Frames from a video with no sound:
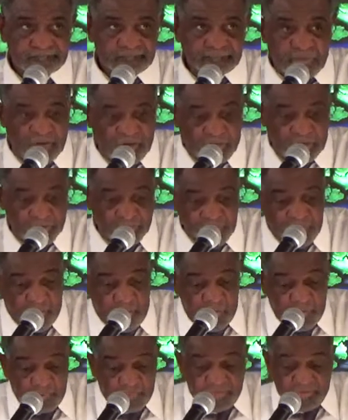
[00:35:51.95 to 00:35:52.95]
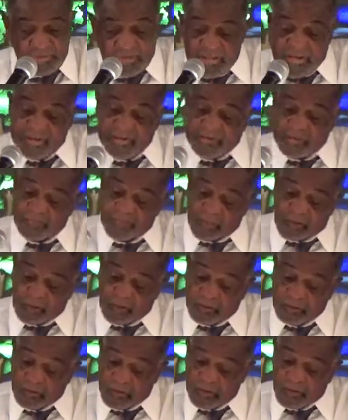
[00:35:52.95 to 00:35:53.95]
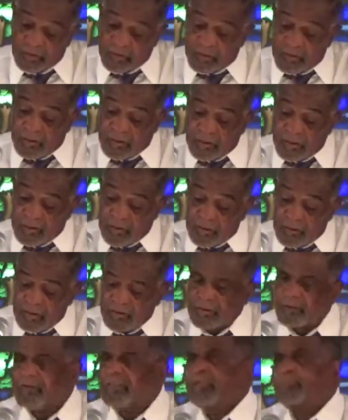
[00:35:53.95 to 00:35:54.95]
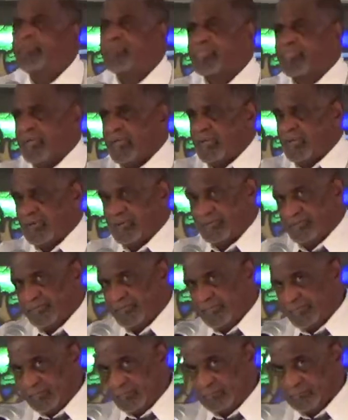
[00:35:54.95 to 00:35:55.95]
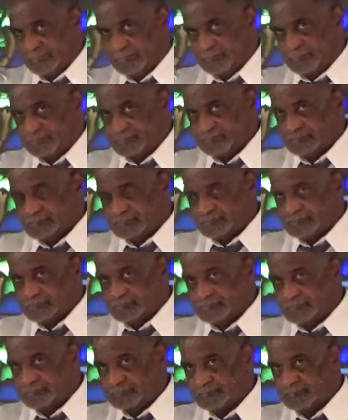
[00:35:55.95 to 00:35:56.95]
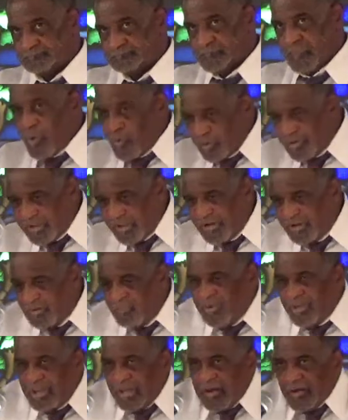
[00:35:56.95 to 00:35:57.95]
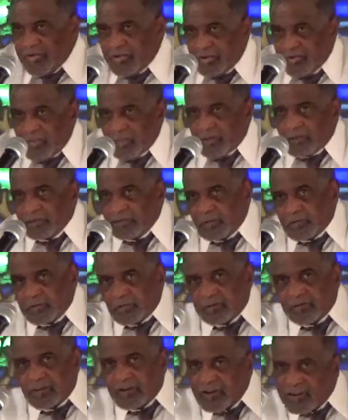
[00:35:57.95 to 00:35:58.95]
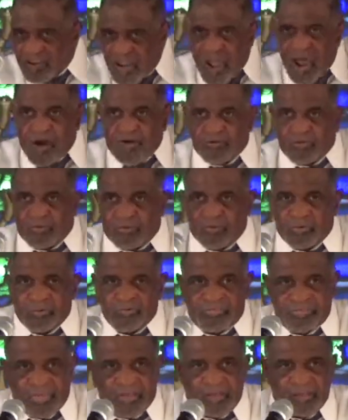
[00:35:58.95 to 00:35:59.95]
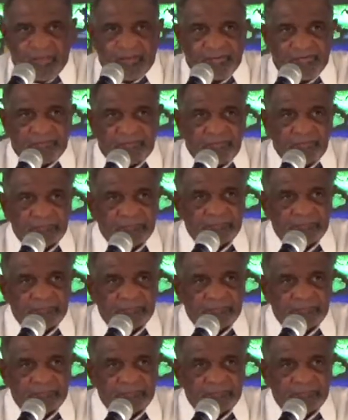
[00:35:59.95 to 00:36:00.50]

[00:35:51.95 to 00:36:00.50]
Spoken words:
Because we don't get into the deeper things. We get into the narrow things.